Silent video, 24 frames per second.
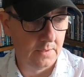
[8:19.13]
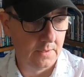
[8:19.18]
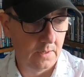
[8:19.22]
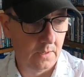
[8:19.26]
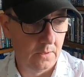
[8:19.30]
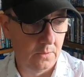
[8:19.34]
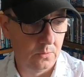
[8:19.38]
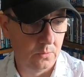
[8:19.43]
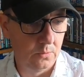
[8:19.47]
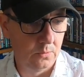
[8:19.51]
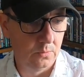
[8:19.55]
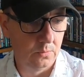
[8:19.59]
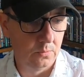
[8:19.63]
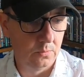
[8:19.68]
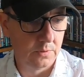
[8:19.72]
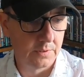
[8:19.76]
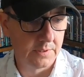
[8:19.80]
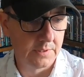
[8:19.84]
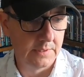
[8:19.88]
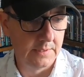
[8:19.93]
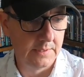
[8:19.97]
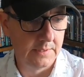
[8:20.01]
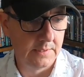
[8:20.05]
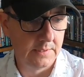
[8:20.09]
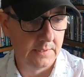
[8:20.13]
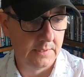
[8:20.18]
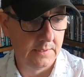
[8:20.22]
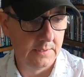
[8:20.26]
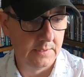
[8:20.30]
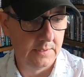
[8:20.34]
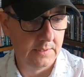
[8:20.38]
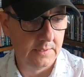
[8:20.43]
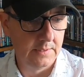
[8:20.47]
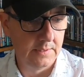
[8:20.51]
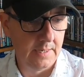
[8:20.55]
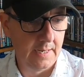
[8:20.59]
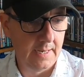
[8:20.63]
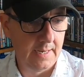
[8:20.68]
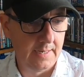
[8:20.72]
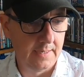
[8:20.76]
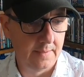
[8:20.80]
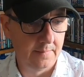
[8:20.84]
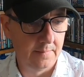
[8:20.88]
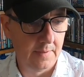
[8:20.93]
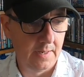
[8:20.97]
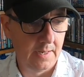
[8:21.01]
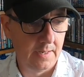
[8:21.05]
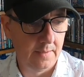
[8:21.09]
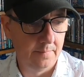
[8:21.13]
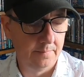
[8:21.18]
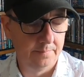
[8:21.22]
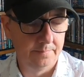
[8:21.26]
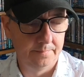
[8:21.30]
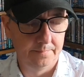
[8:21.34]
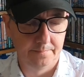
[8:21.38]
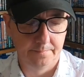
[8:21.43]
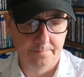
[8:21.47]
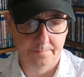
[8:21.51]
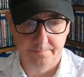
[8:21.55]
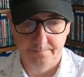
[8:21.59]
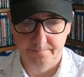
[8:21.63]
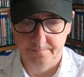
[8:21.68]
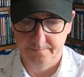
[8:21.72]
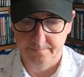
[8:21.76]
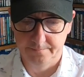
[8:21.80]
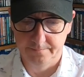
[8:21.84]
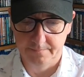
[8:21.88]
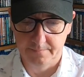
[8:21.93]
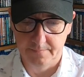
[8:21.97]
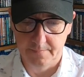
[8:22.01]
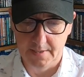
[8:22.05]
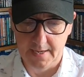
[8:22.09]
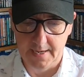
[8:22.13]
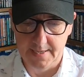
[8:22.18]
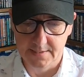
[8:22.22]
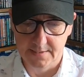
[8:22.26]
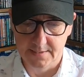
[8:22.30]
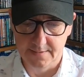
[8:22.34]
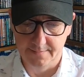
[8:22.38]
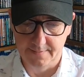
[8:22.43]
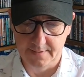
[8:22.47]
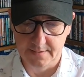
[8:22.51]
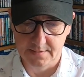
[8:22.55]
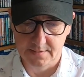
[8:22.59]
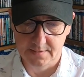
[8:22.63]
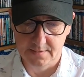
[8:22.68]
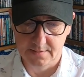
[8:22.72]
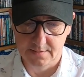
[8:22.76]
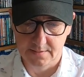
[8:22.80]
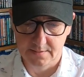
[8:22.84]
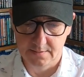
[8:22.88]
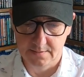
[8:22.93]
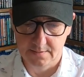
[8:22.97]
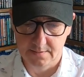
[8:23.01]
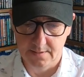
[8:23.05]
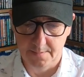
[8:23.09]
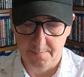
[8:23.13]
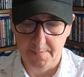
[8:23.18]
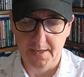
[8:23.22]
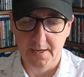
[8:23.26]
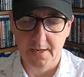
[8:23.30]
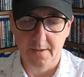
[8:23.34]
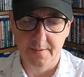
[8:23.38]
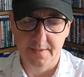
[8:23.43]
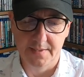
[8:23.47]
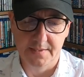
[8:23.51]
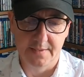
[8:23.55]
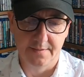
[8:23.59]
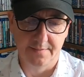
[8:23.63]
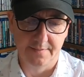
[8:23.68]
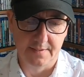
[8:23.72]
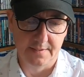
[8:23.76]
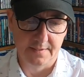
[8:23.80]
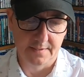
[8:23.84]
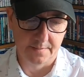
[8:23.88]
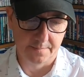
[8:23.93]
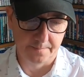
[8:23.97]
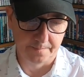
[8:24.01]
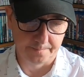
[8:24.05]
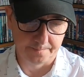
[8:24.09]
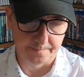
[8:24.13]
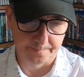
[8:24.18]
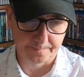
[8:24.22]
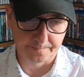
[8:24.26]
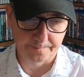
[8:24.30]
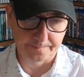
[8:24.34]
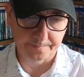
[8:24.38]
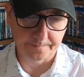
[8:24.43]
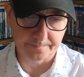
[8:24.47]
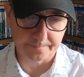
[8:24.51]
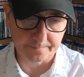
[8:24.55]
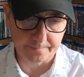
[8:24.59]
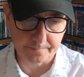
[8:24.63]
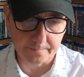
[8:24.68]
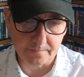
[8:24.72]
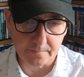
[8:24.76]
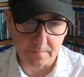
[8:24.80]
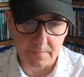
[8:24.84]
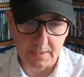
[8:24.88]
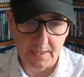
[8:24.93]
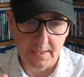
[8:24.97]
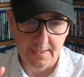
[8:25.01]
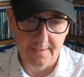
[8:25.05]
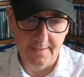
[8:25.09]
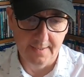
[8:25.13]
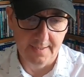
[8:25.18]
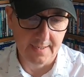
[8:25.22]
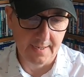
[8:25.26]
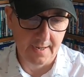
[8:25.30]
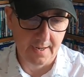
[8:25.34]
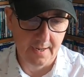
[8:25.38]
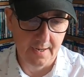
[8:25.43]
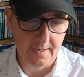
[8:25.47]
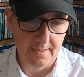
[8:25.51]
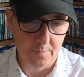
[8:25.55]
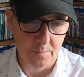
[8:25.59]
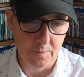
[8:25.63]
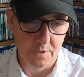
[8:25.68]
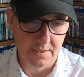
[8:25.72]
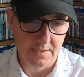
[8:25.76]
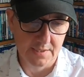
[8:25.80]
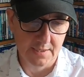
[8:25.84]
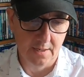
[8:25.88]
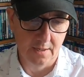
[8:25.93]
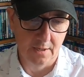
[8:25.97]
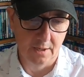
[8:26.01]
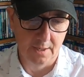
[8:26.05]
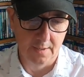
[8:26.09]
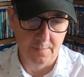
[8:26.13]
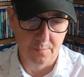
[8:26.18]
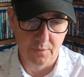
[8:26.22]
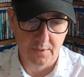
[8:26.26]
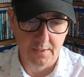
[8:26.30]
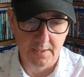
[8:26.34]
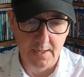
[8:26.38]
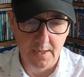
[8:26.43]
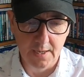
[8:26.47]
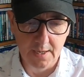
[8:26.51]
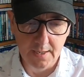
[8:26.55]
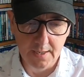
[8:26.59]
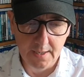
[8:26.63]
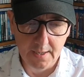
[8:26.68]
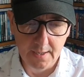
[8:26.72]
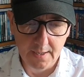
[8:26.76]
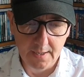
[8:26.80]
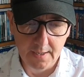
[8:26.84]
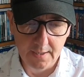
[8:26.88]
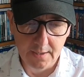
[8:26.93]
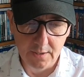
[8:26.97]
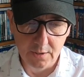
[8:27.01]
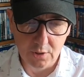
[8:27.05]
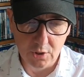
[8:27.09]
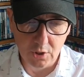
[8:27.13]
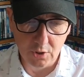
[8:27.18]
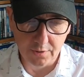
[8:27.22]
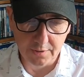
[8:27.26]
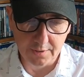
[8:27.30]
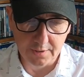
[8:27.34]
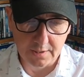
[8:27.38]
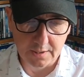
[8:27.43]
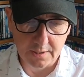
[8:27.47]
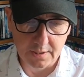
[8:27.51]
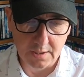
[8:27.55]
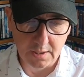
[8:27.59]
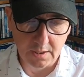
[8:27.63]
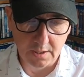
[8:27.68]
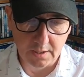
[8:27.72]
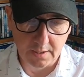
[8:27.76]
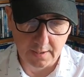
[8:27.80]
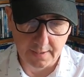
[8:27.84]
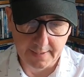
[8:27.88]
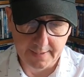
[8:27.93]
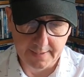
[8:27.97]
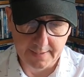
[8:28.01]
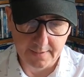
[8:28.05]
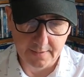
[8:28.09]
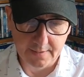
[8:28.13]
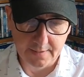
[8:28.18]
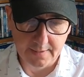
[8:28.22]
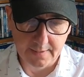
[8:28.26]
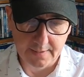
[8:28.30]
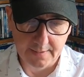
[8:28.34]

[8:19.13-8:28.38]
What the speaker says: what's his name? Estevez, Emilio Estevez. He works in a library. You got the guy